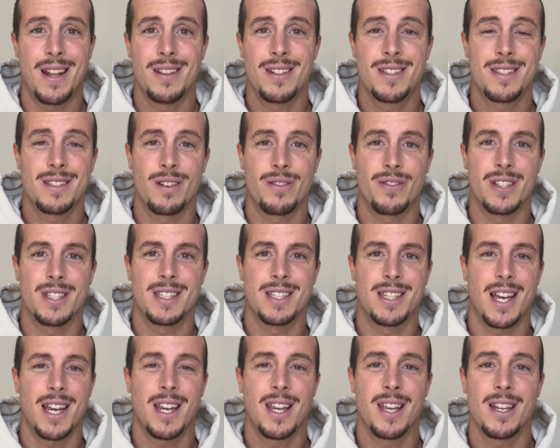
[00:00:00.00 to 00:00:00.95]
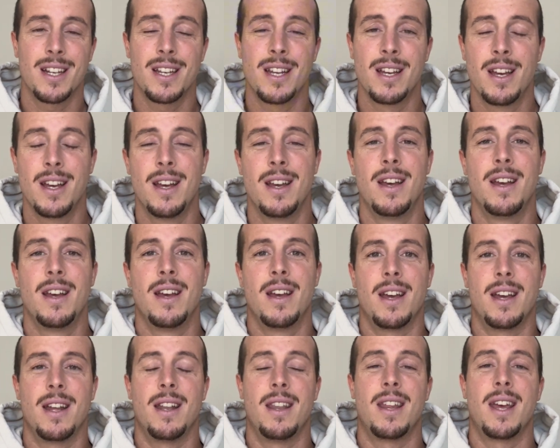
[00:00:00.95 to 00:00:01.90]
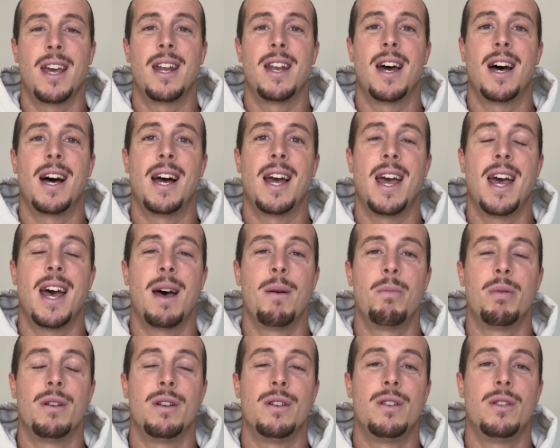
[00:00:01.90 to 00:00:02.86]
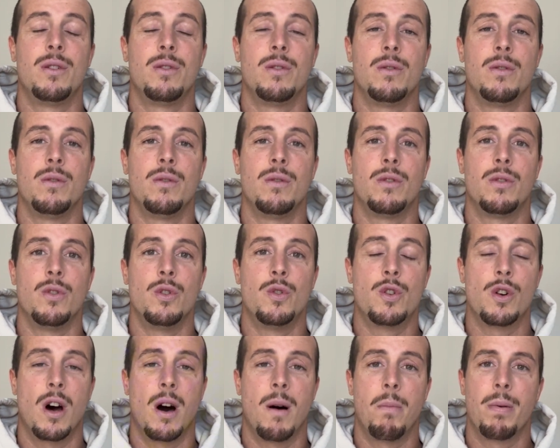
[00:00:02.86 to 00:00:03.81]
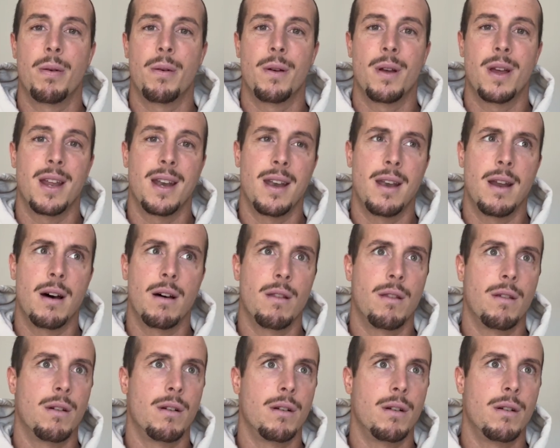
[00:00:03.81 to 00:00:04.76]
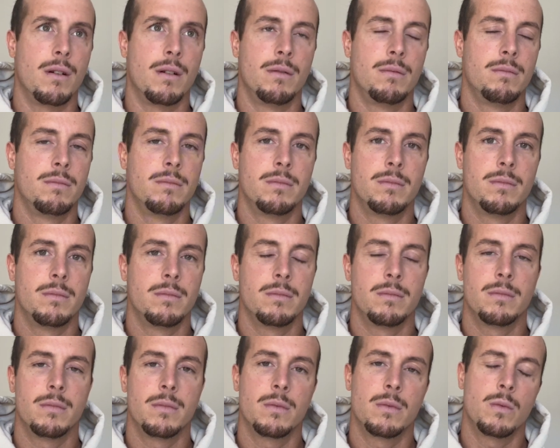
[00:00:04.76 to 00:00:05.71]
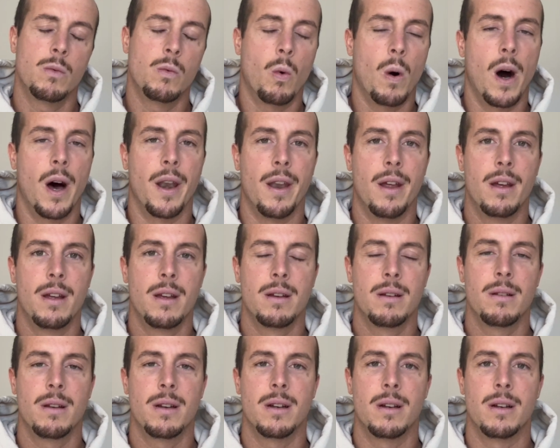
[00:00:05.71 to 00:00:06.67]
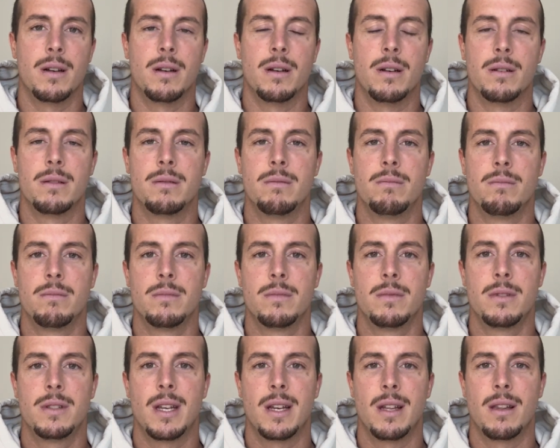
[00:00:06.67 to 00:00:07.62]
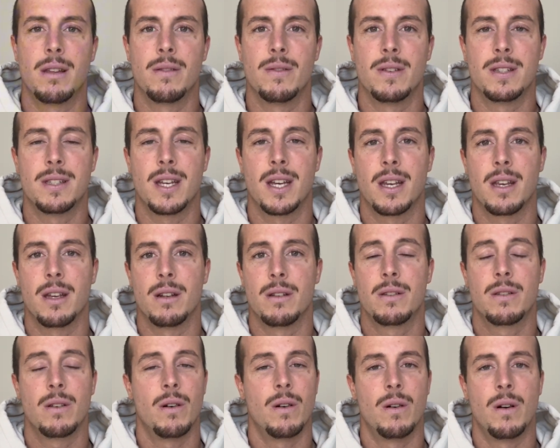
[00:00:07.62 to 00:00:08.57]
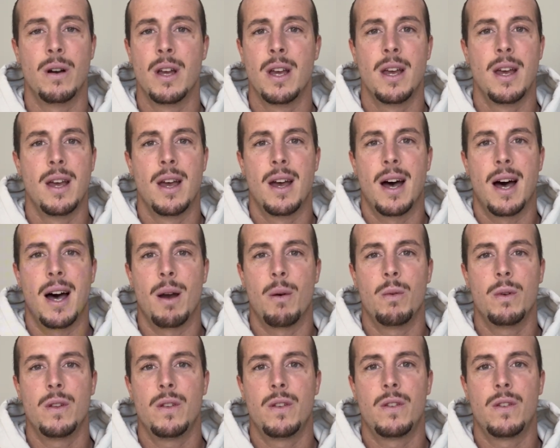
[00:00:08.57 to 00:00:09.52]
of a second, and then I happened to drop another 1/10 of a second. So I was